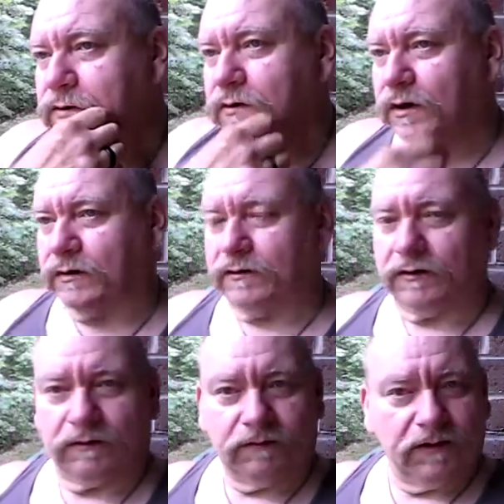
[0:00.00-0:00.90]
And, you
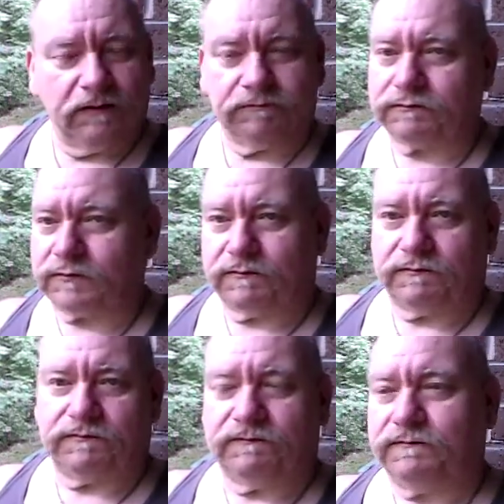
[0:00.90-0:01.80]
know,
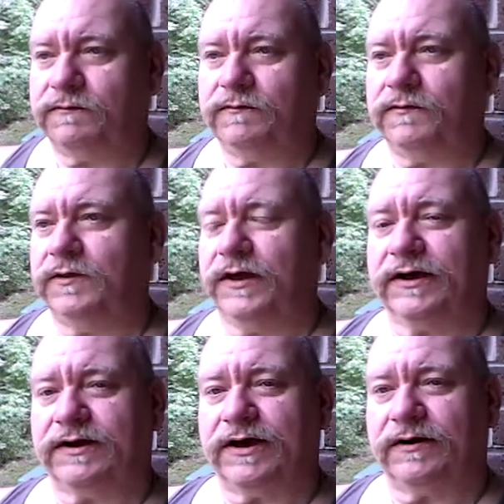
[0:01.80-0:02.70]
they
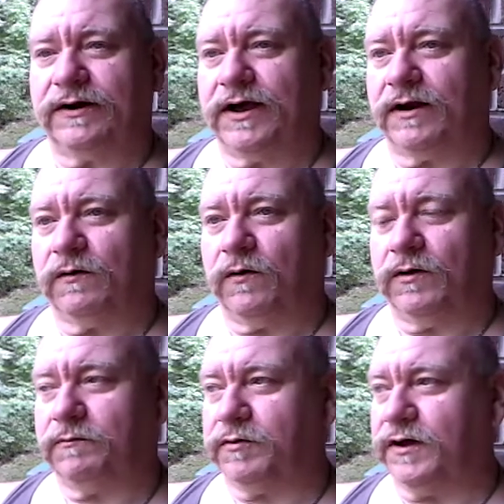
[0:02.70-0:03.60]
get down in that hole
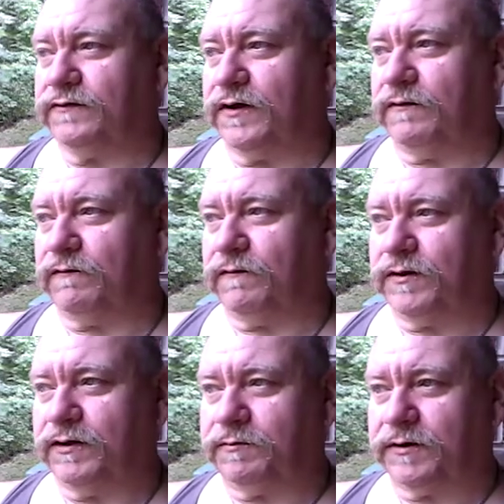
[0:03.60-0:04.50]
and the blade's getting
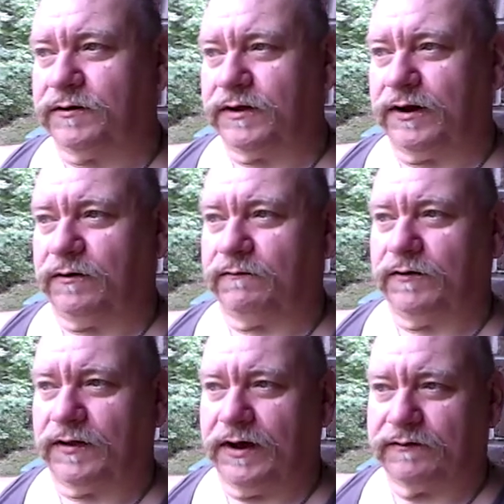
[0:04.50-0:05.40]
really brittle. They don't
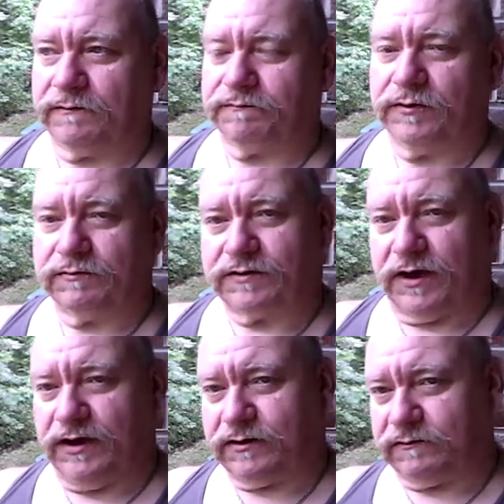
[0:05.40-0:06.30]
realize it. Boom,
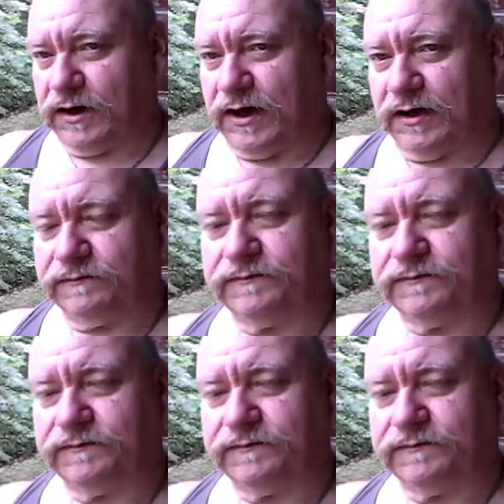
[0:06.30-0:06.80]
taint, gone.